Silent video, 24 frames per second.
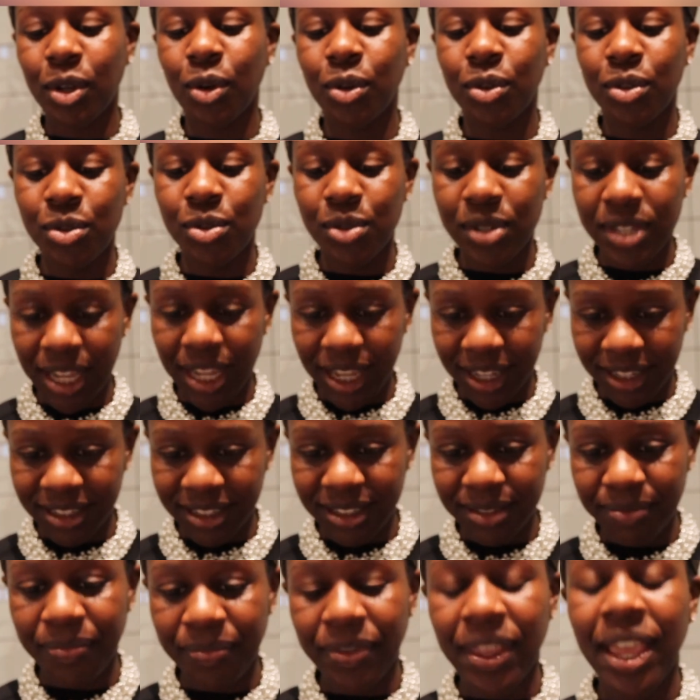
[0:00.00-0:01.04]

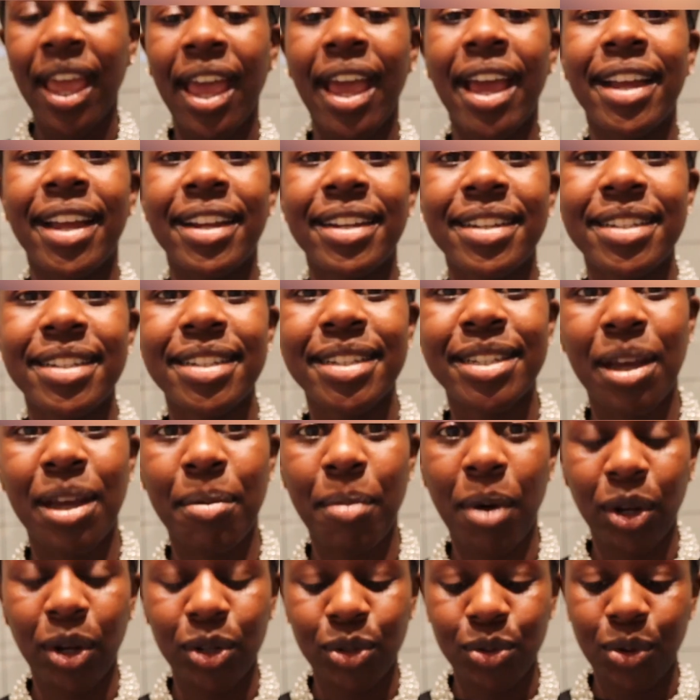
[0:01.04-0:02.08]
CoQ10, and
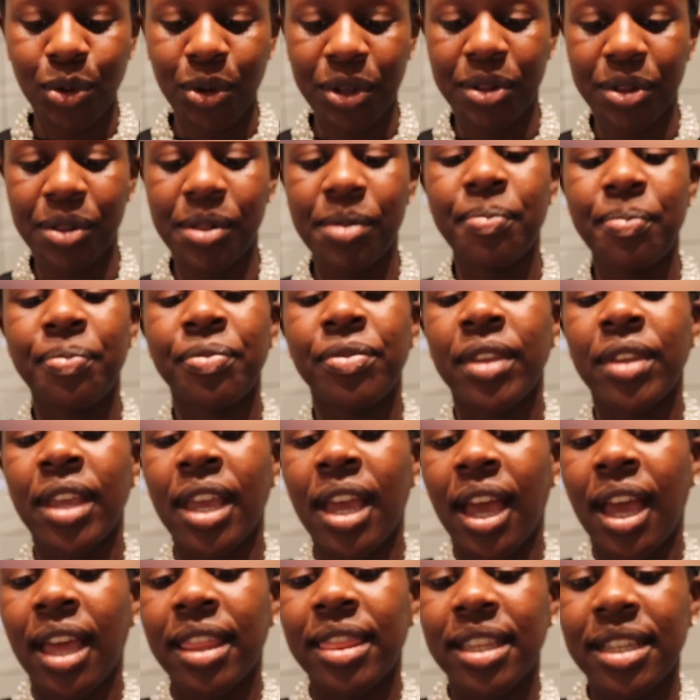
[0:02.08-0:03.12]
Tamanu Oil.
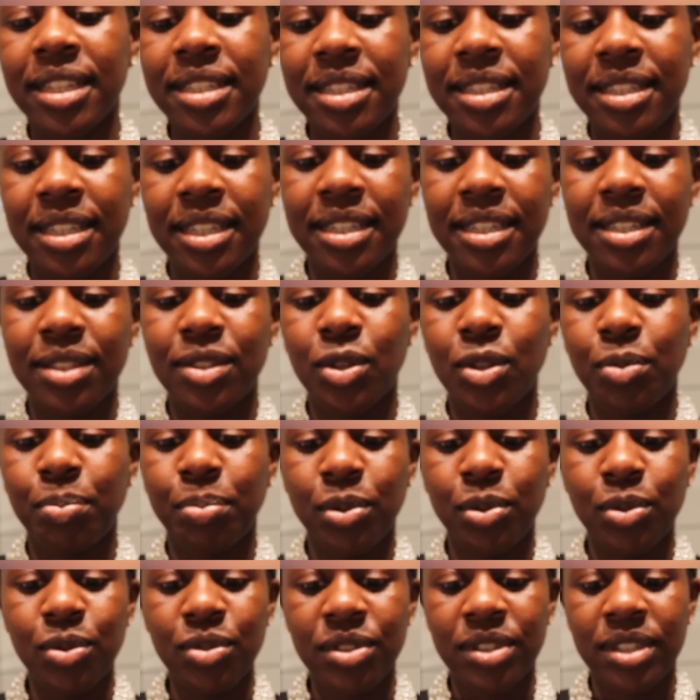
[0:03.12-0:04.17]
This is to
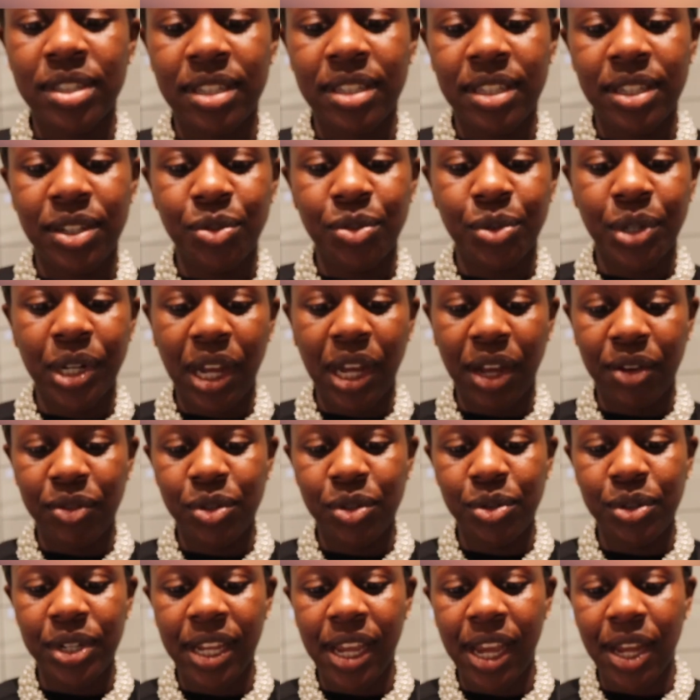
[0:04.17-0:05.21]
boost skin
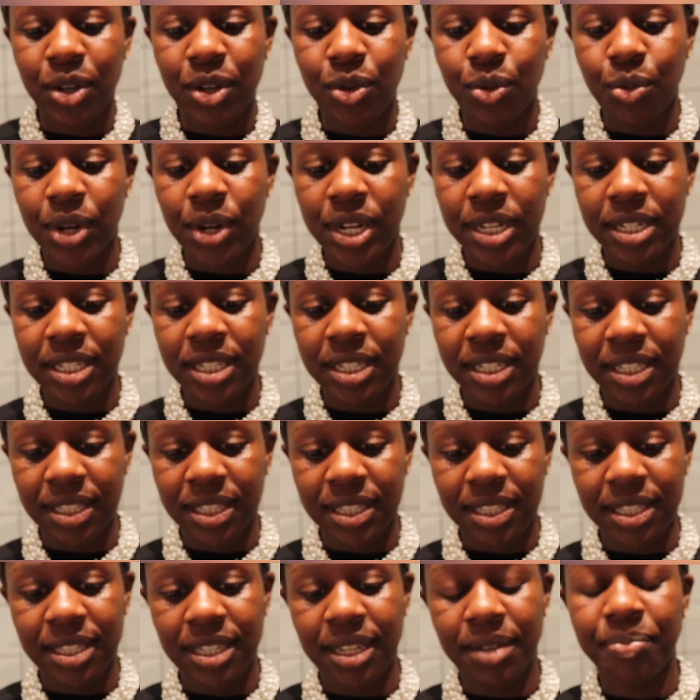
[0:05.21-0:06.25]
recovery and
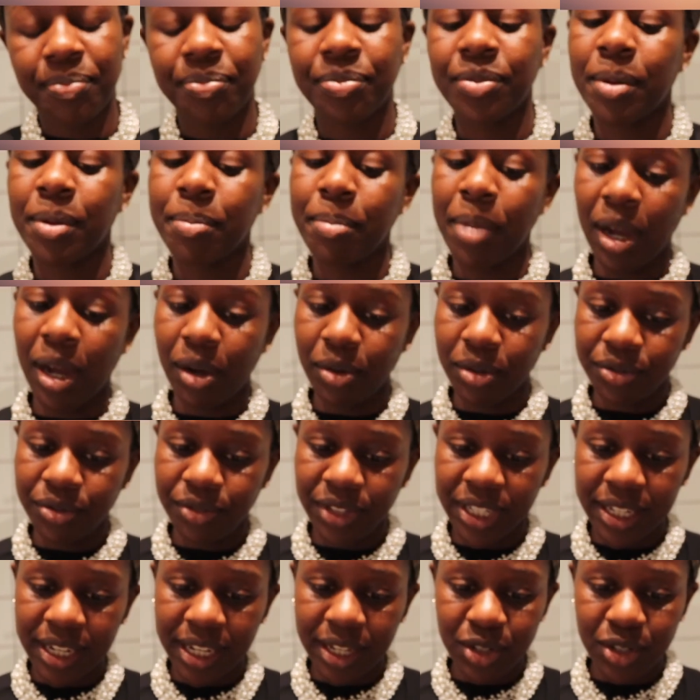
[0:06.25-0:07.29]
radiance.
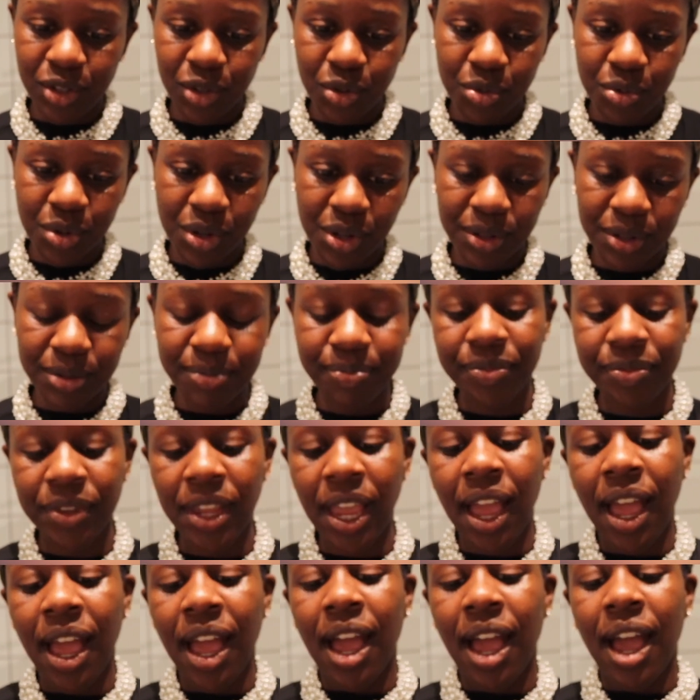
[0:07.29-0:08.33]
Powerfully natural.
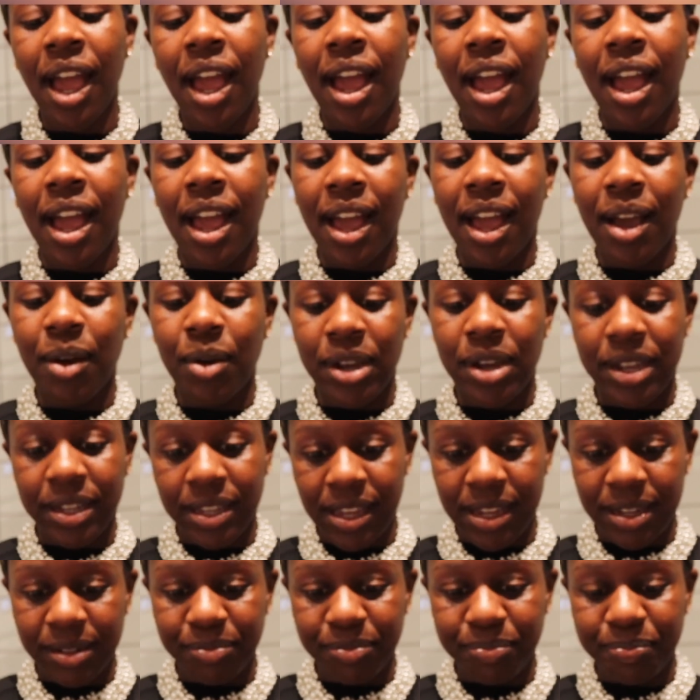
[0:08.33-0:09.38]

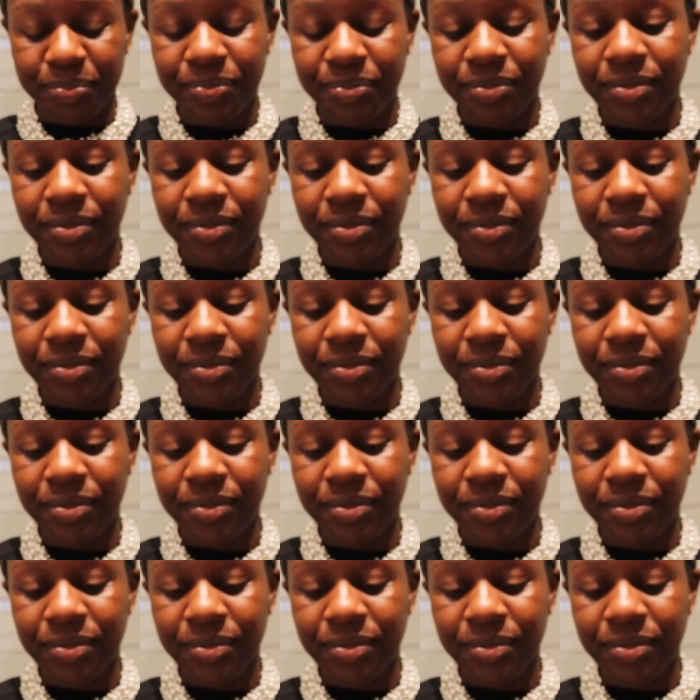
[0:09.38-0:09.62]
Again.